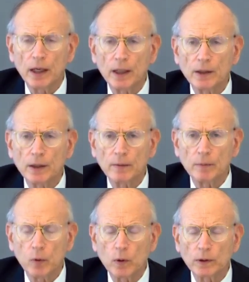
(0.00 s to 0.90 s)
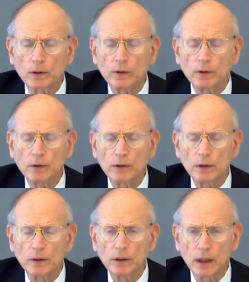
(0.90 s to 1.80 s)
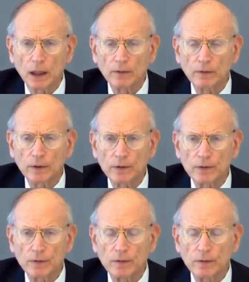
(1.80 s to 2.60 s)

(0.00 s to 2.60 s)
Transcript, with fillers: and important conference.